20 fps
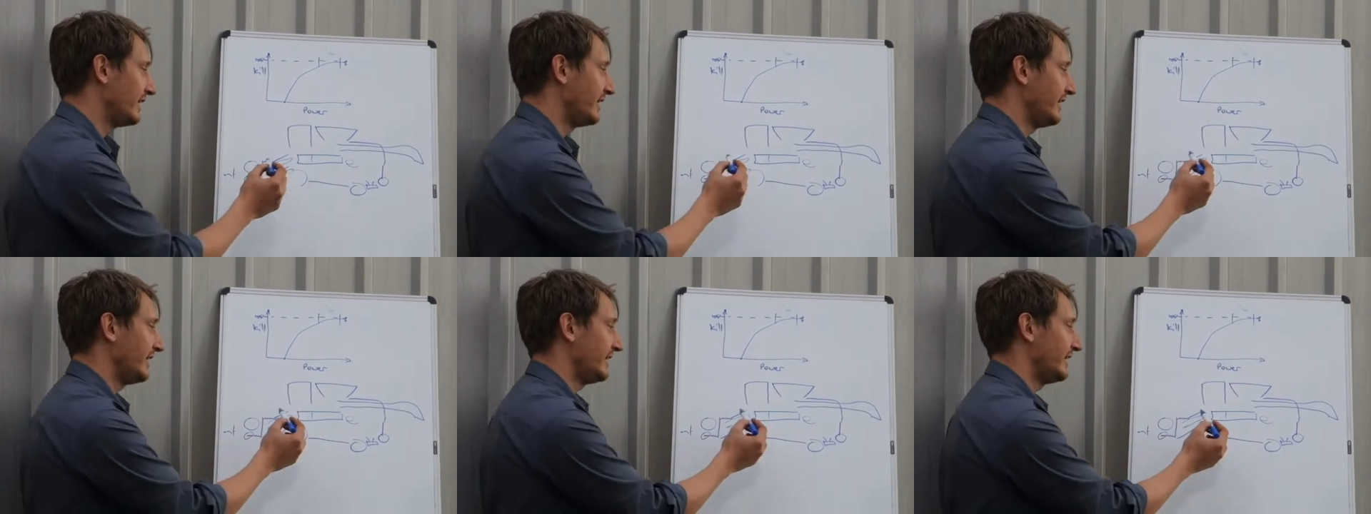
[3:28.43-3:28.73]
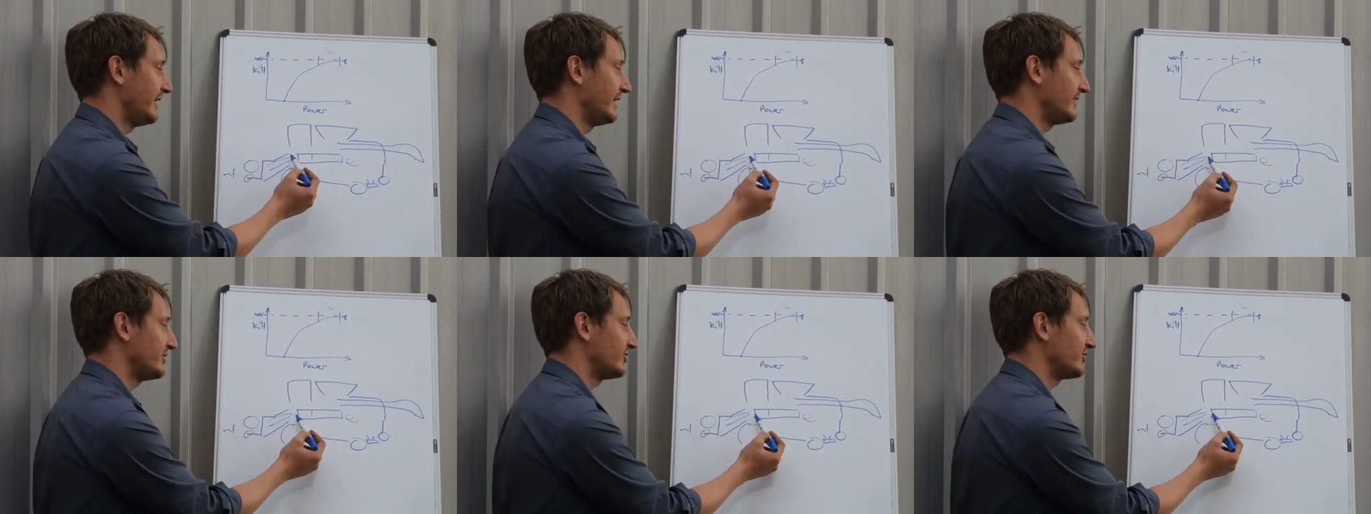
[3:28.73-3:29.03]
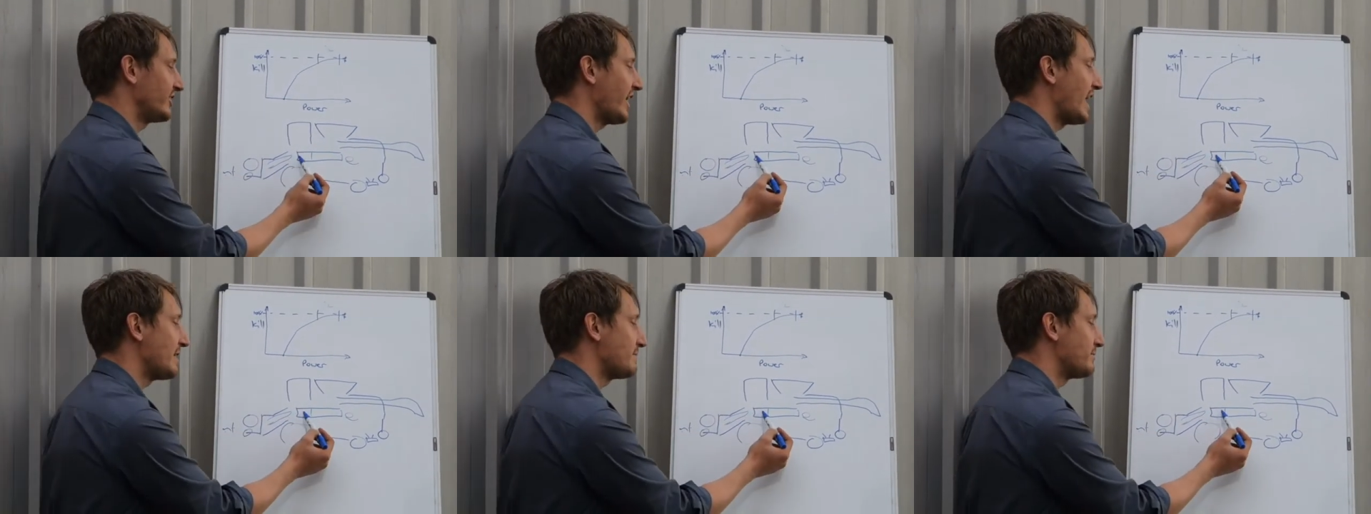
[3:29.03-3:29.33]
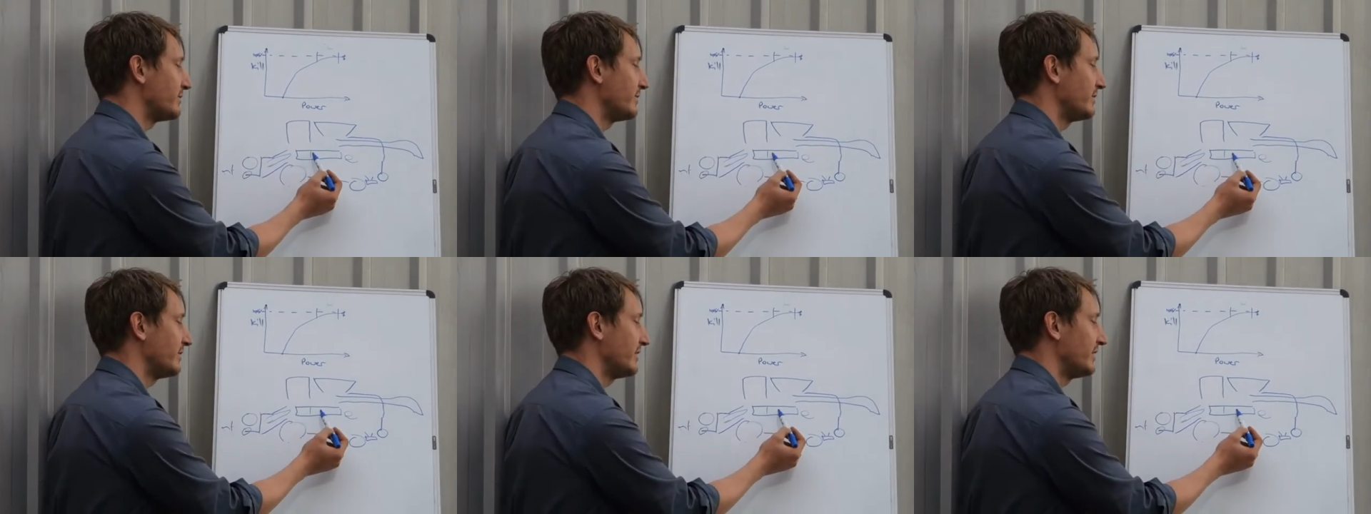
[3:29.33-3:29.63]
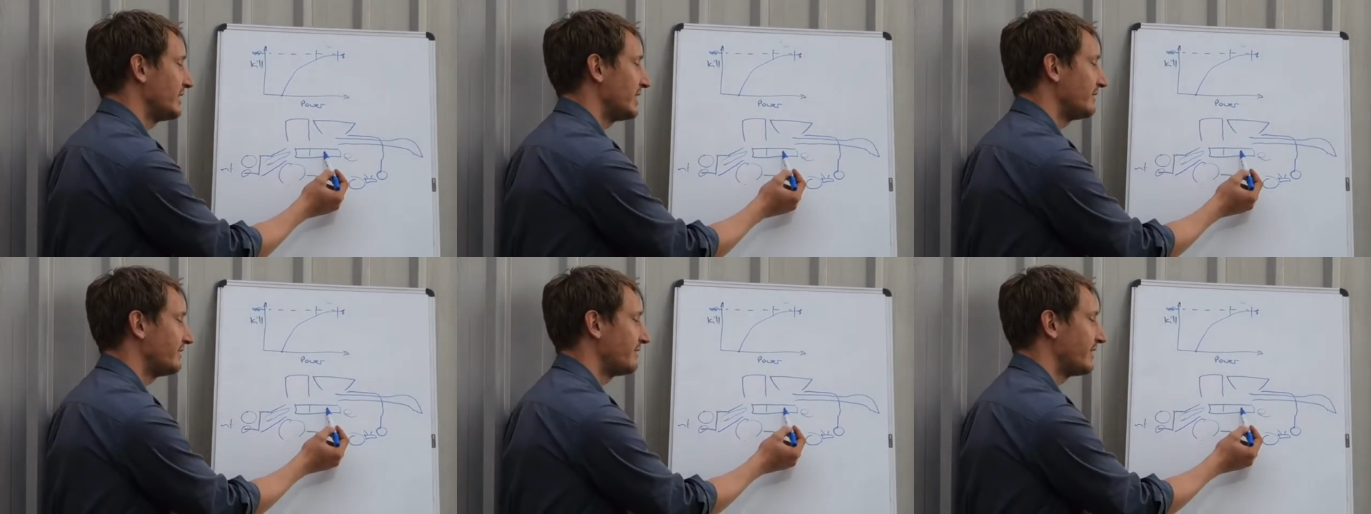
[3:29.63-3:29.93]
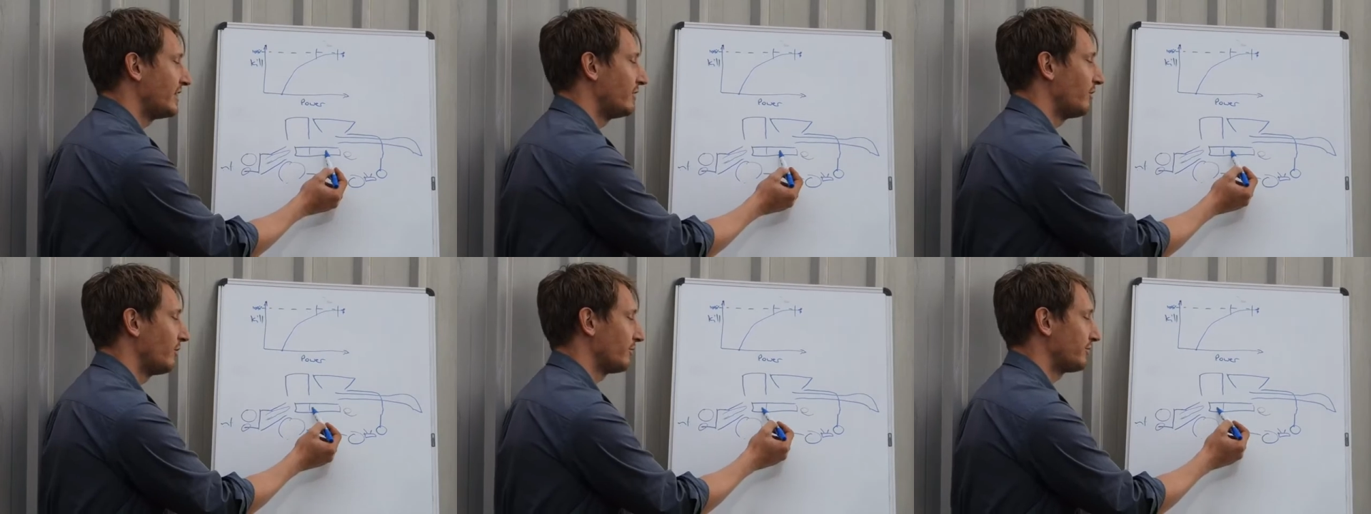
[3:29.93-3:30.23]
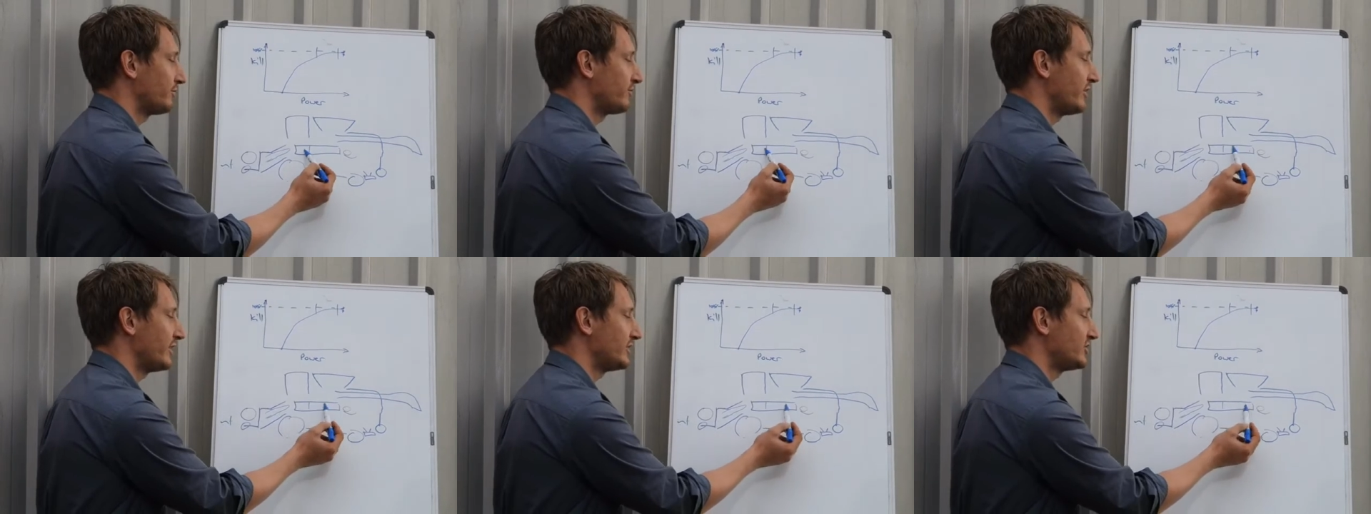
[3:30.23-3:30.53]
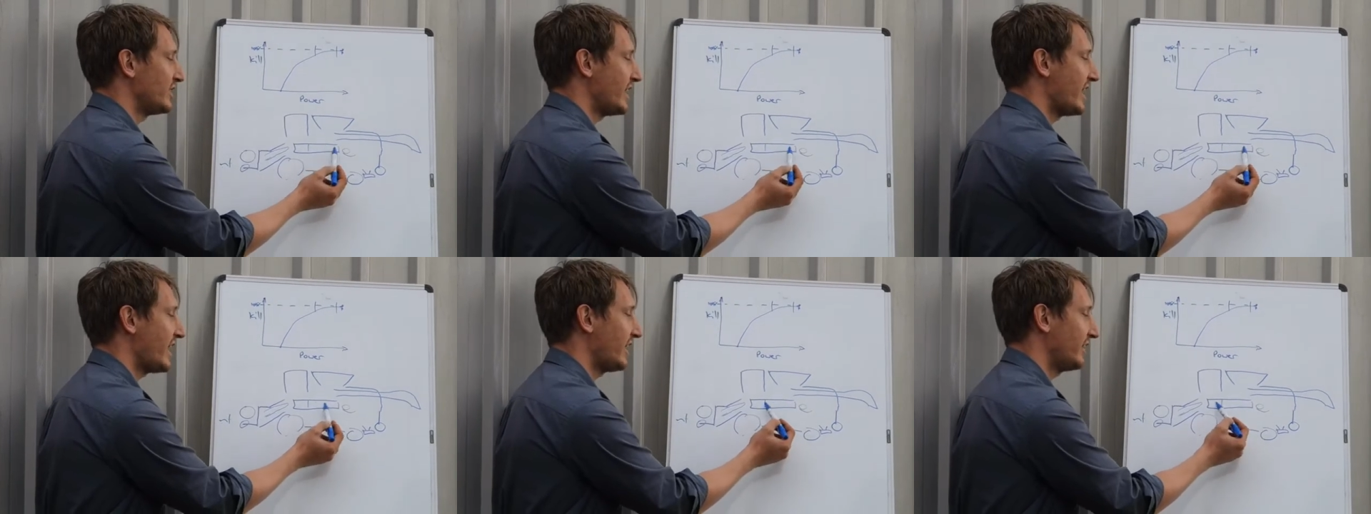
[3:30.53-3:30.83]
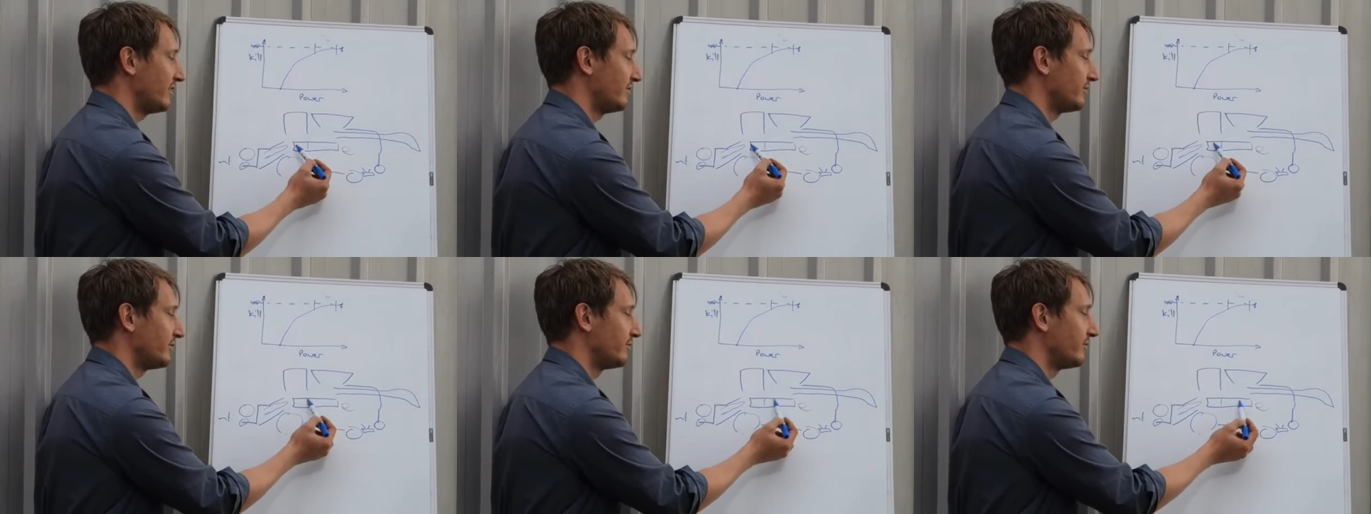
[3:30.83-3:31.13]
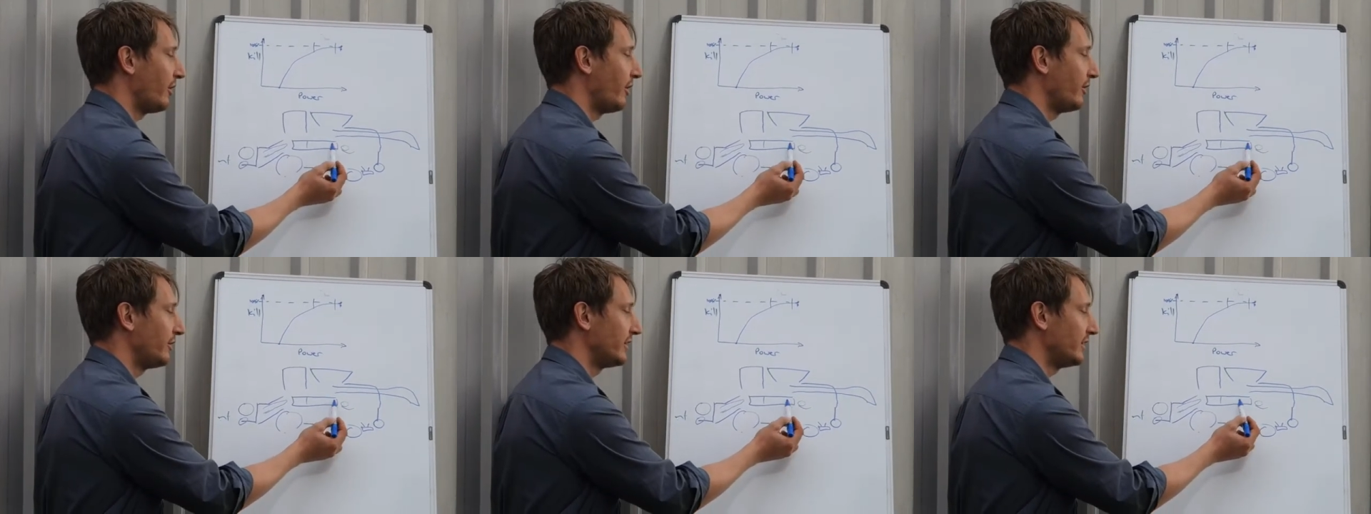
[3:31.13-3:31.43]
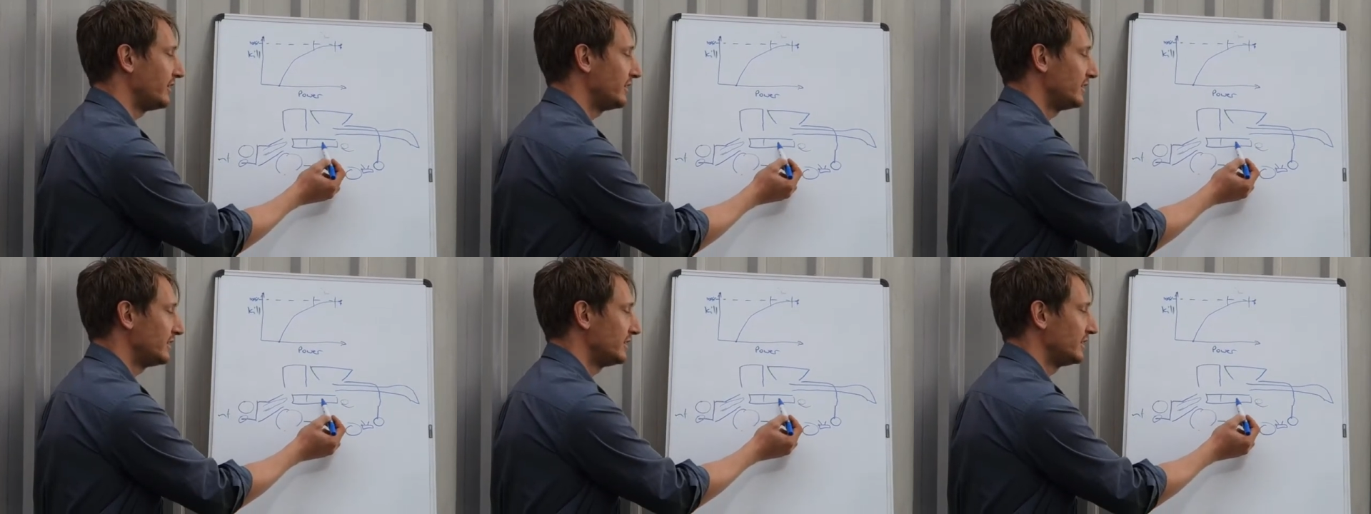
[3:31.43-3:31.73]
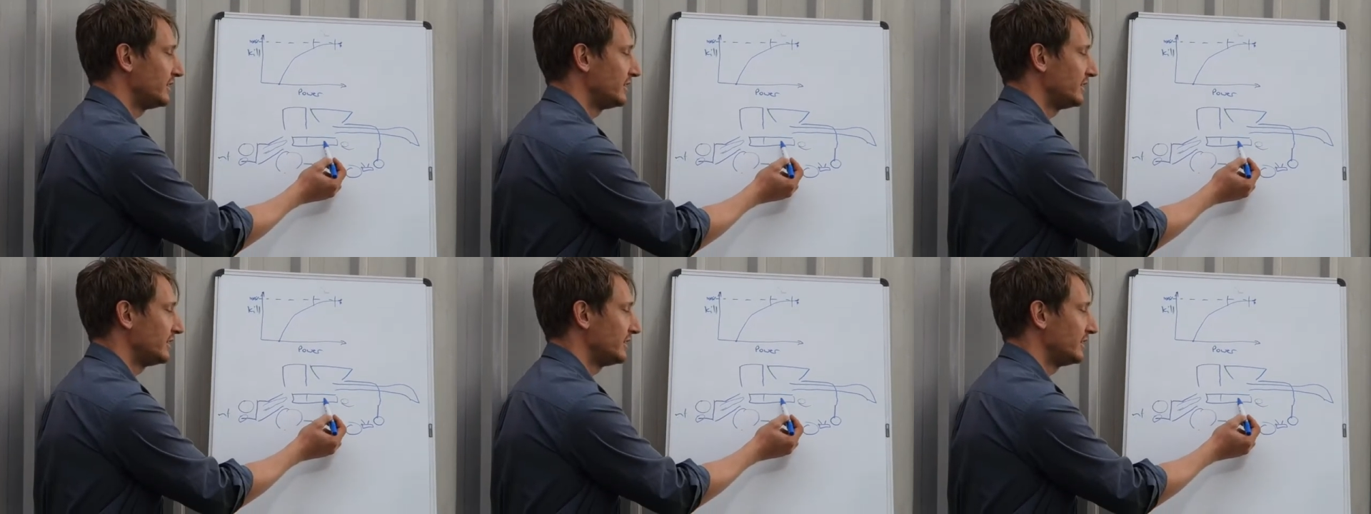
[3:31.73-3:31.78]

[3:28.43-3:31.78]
escape, if they're not threshed out of the rotor,